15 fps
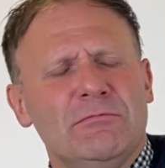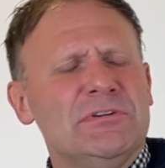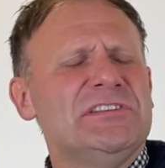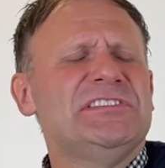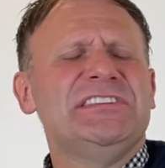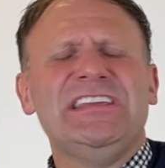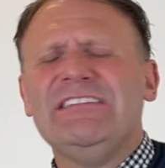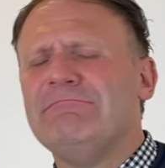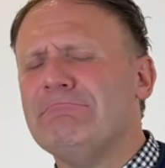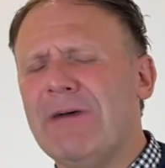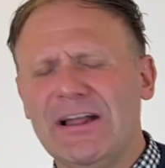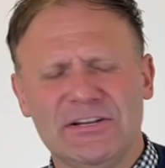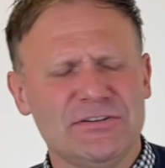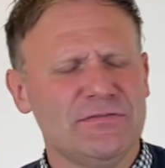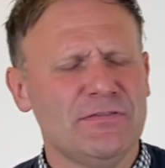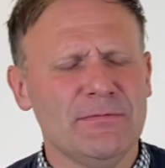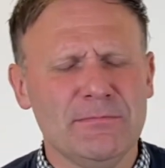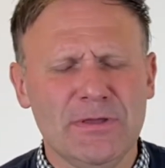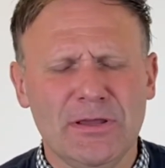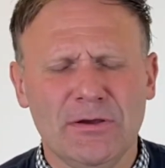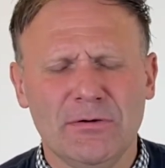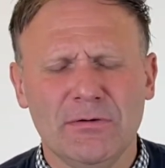receive much from
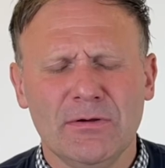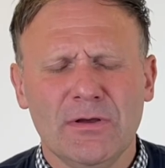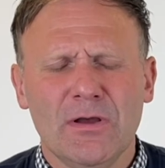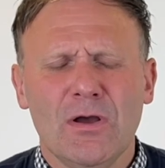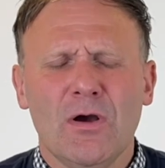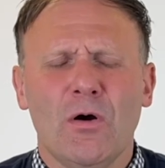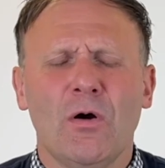you,